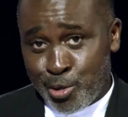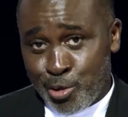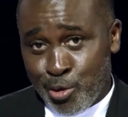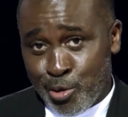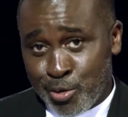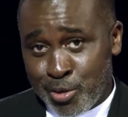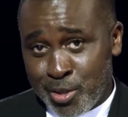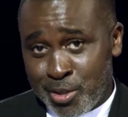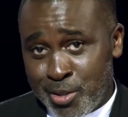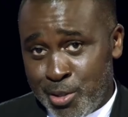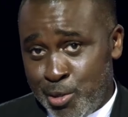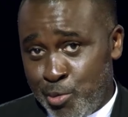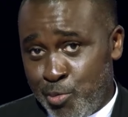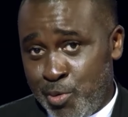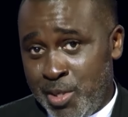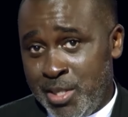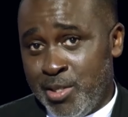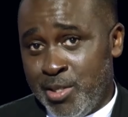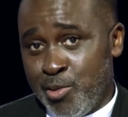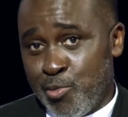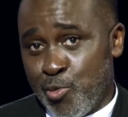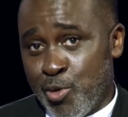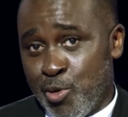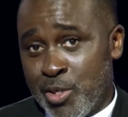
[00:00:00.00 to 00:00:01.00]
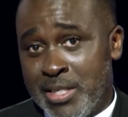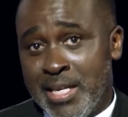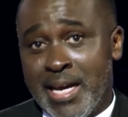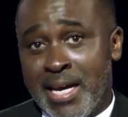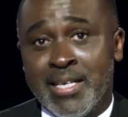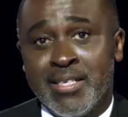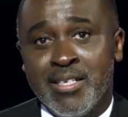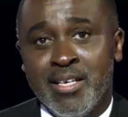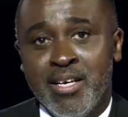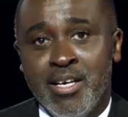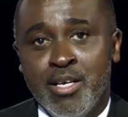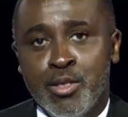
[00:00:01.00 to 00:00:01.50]
told us the reason was
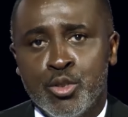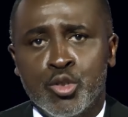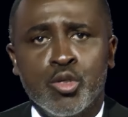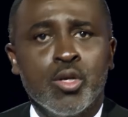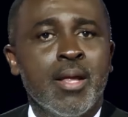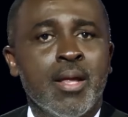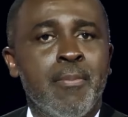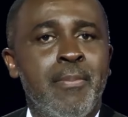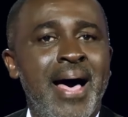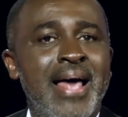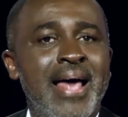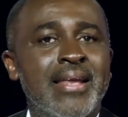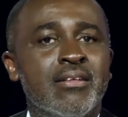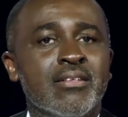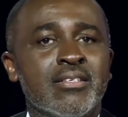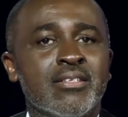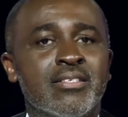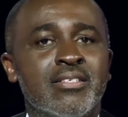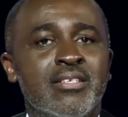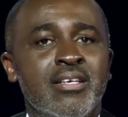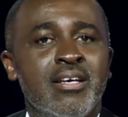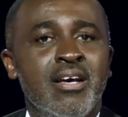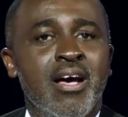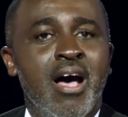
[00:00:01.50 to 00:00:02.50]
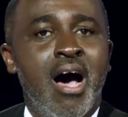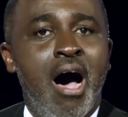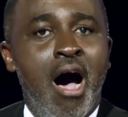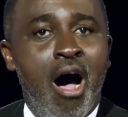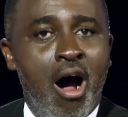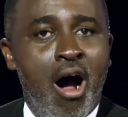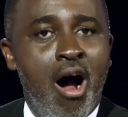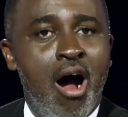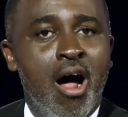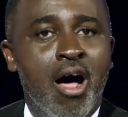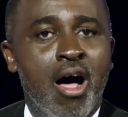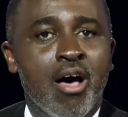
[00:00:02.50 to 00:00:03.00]
that solar panels
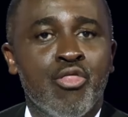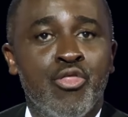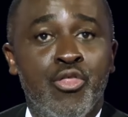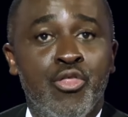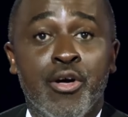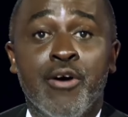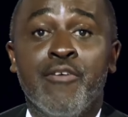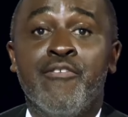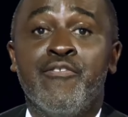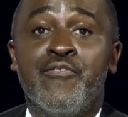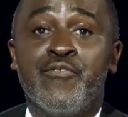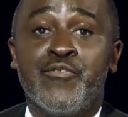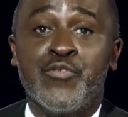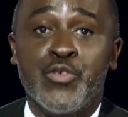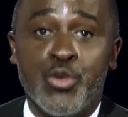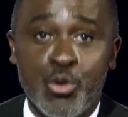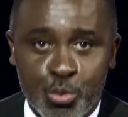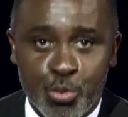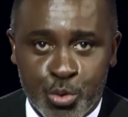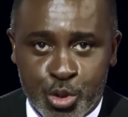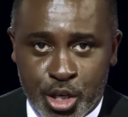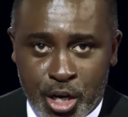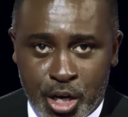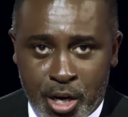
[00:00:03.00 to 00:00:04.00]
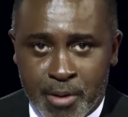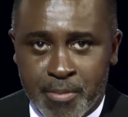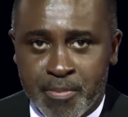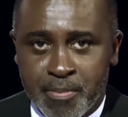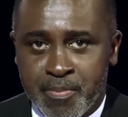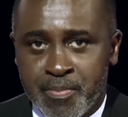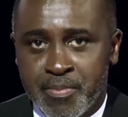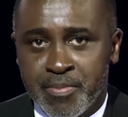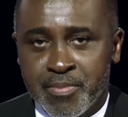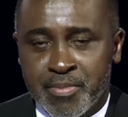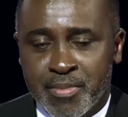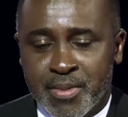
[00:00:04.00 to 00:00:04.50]
are the future.
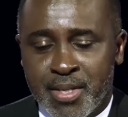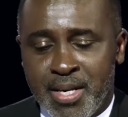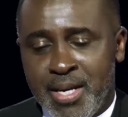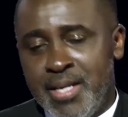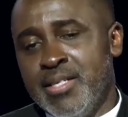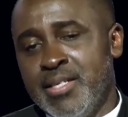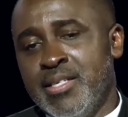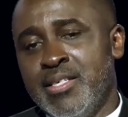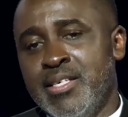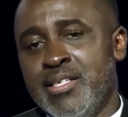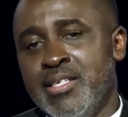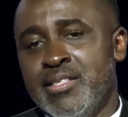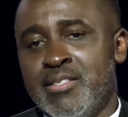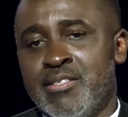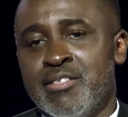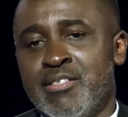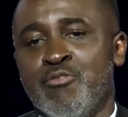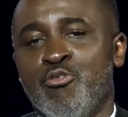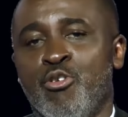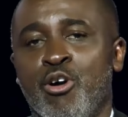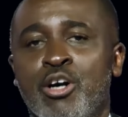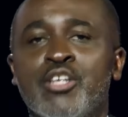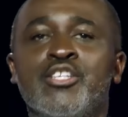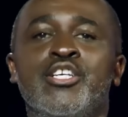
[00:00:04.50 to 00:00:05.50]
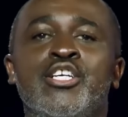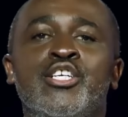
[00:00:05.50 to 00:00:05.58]
And he's gone